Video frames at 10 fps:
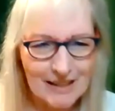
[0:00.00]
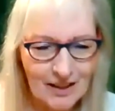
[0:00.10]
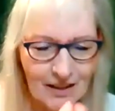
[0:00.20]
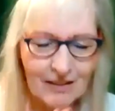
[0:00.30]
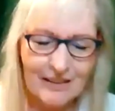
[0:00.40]

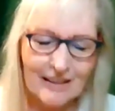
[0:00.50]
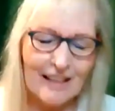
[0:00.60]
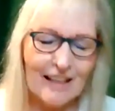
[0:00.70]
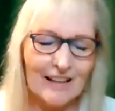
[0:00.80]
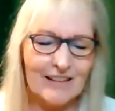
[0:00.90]
dear.
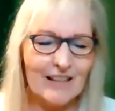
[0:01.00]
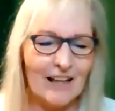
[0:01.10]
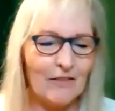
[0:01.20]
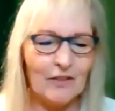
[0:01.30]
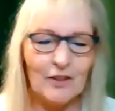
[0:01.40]
And
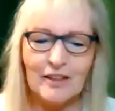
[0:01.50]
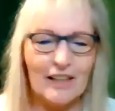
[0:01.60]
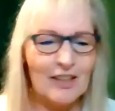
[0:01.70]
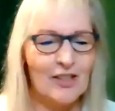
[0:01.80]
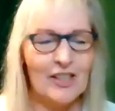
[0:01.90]
I feel the
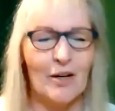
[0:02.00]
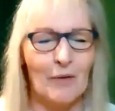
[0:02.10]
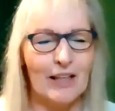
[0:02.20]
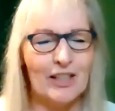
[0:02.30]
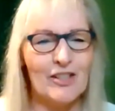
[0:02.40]
energy
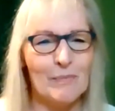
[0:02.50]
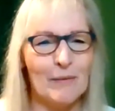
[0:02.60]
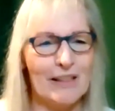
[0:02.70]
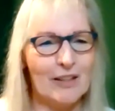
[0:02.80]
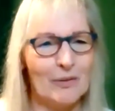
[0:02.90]
already just
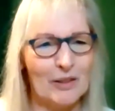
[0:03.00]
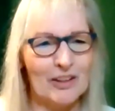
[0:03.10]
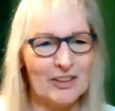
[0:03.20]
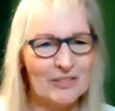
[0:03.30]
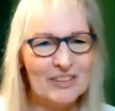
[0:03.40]
being here
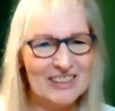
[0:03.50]
with you.